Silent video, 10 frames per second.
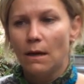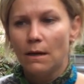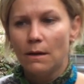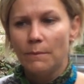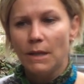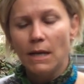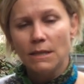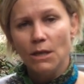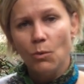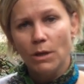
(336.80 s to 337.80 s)
The
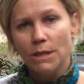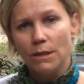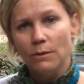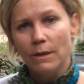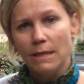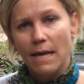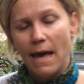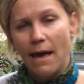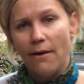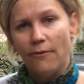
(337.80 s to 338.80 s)
next thing you want to do is
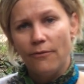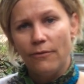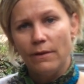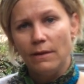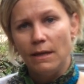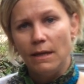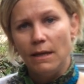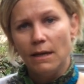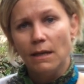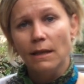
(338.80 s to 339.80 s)
have
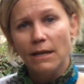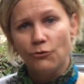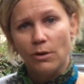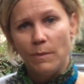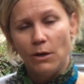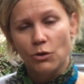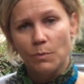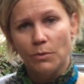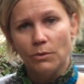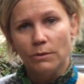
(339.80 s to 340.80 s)
the electric
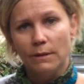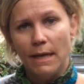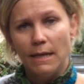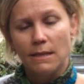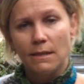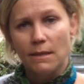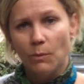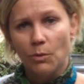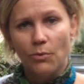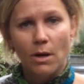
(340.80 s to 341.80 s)
meters pulled, and it's a
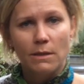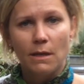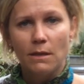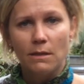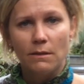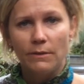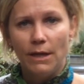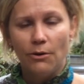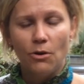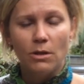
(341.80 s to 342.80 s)
similar process.
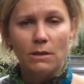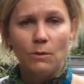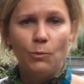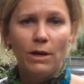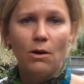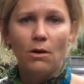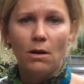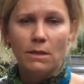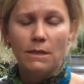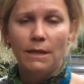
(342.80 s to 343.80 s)
Here in Austin, we call
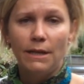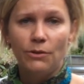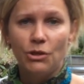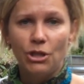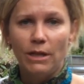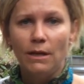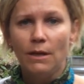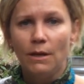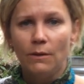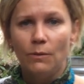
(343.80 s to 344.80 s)
Austin Energy.
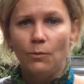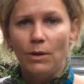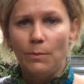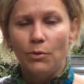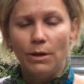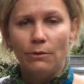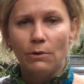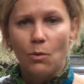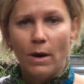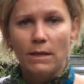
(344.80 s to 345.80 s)
We put in a
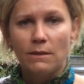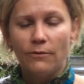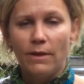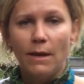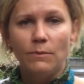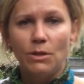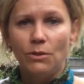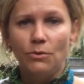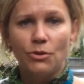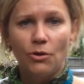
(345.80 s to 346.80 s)
request for them
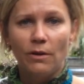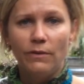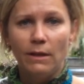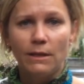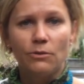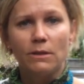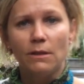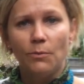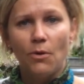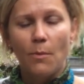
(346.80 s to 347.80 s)
to turn off the electric
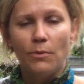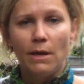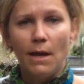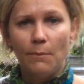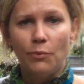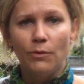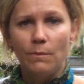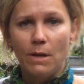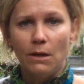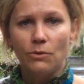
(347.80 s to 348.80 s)
to the property and pull
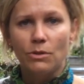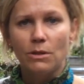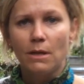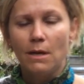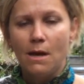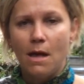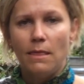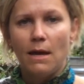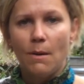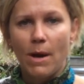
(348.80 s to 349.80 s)
the meters,
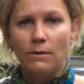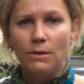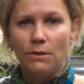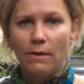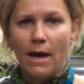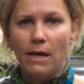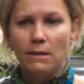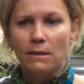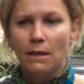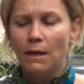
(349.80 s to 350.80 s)
and they come out and do that.